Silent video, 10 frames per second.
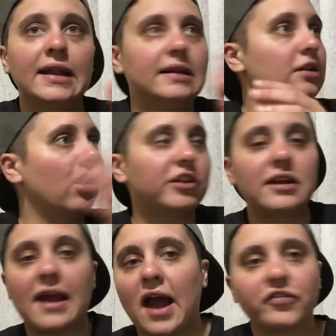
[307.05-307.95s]

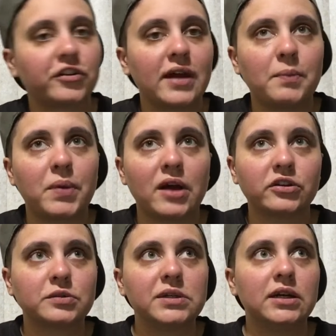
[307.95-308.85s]
Nothing after that
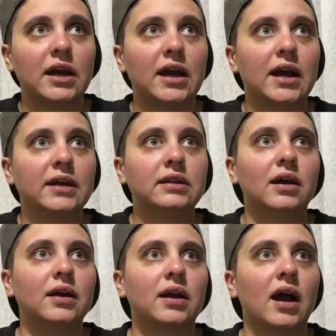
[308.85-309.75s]
bothers me. And
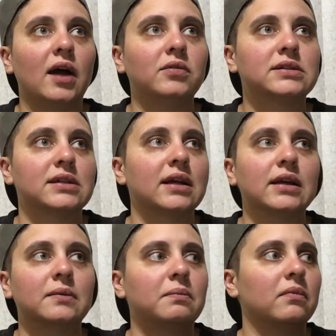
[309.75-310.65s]
like, I was
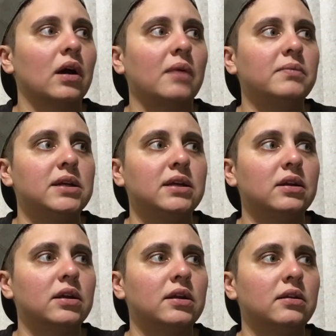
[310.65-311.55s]
like, I mean,
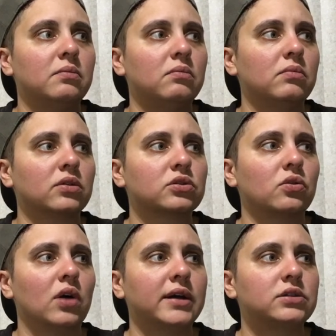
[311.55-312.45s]
in middle
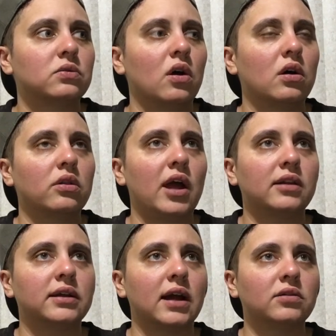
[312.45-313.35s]
school, high school, all
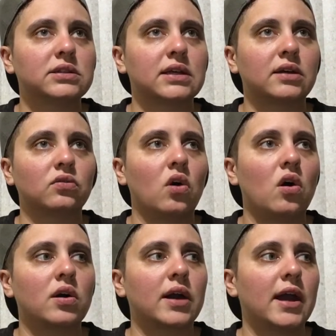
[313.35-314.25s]
that, like, I was like
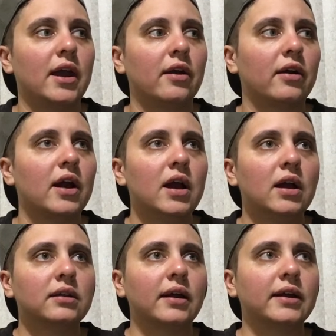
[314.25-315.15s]
long hair,
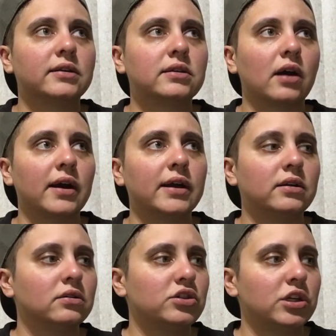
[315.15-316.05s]
like tight
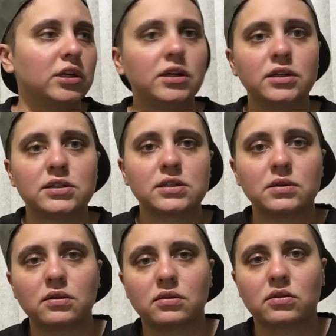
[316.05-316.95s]
jeans,
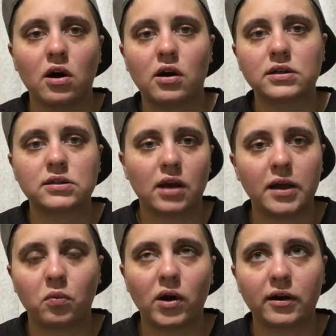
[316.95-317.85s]
thong
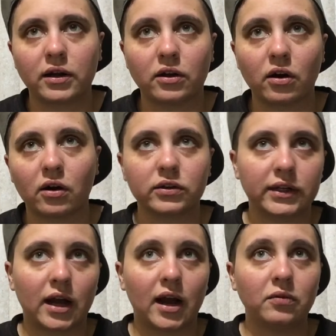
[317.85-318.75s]
type wearing girl.
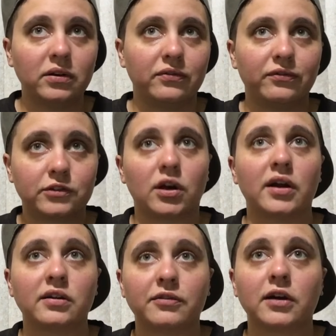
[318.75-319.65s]
Like, I would have
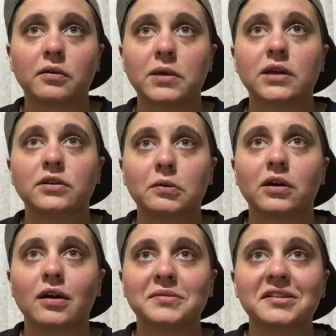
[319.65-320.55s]
tried to fuck me, is
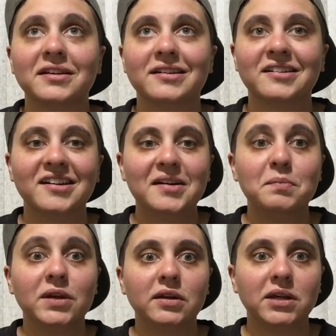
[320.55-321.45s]
what I'm saying.
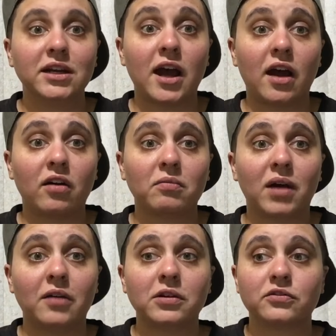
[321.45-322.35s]
Being me now,
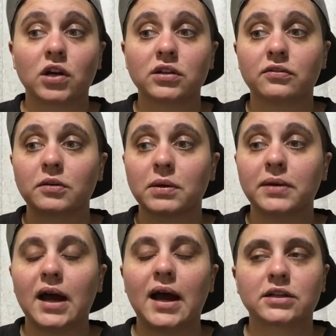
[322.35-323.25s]
I would have tried to fuck
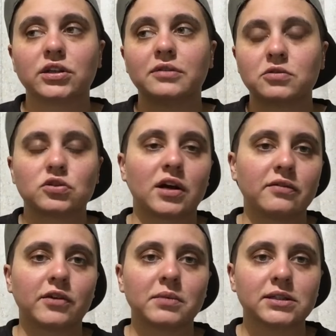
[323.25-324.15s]
myself. Actually, I've tried
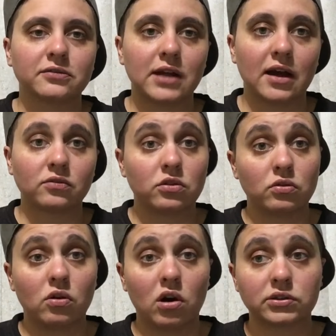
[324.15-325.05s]
to fuck myself now
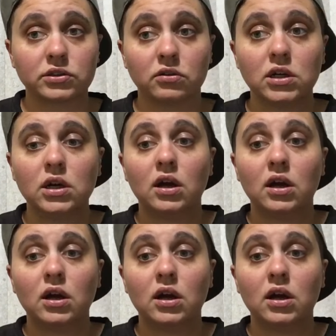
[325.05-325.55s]
too, also.